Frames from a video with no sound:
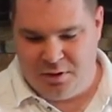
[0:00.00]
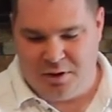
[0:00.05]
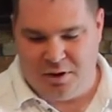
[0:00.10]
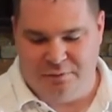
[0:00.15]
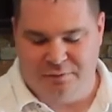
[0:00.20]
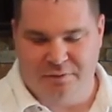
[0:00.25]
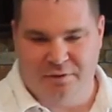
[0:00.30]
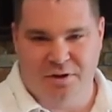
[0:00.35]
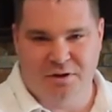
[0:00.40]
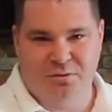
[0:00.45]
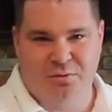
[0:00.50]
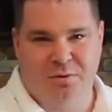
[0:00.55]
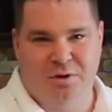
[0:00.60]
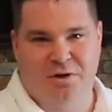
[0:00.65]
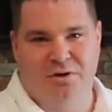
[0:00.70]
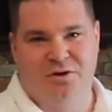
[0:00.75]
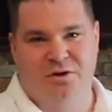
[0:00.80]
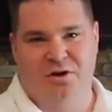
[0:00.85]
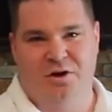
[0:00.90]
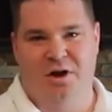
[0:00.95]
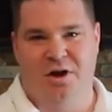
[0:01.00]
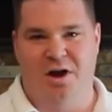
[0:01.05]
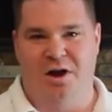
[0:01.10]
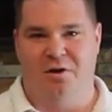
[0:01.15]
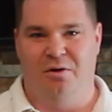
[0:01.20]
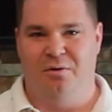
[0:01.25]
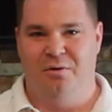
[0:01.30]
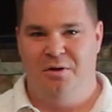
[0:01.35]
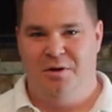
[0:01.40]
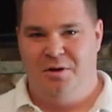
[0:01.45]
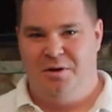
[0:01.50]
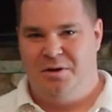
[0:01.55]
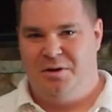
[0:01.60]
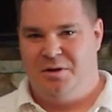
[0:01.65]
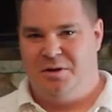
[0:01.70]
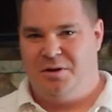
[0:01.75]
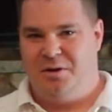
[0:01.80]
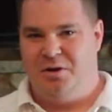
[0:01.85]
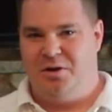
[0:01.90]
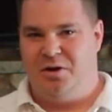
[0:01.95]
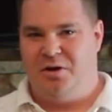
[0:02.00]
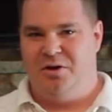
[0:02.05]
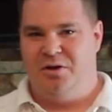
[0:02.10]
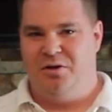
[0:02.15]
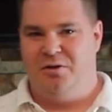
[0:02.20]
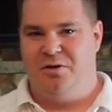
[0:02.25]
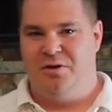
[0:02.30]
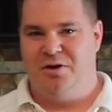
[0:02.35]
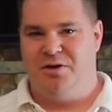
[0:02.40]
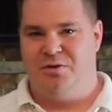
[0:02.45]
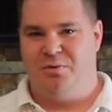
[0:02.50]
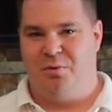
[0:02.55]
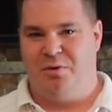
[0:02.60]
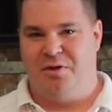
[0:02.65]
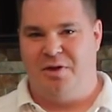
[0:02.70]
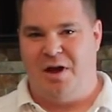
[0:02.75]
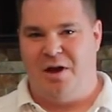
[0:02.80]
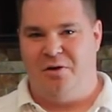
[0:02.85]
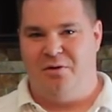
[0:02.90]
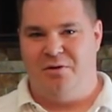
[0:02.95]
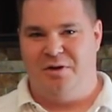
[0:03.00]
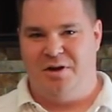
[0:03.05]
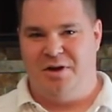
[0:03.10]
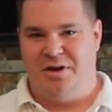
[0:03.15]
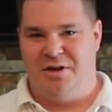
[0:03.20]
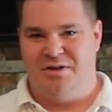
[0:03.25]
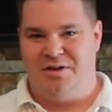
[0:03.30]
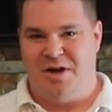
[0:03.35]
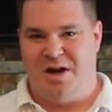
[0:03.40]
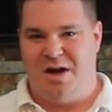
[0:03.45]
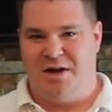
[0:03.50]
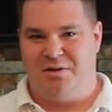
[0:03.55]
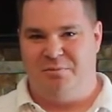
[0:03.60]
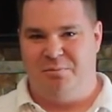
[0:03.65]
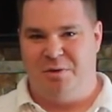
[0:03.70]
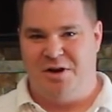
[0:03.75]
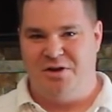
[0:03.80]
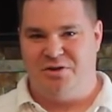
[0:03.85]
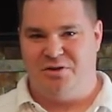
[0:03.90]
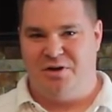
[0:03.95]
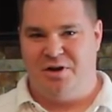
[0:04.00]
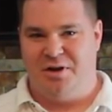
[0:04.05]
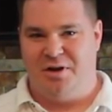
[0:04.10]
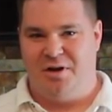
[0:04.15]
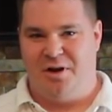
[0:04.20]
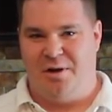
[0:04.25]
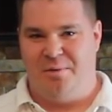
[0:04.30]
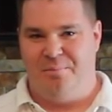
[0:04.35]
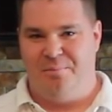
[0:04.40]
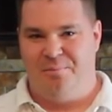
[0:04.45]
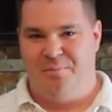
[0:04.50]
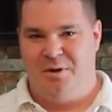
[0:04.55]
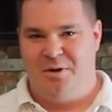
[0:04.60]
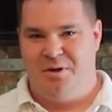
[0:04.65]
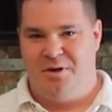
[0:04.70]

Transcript: Now for this one, I'll show you how you can do this without an exact measuring cup.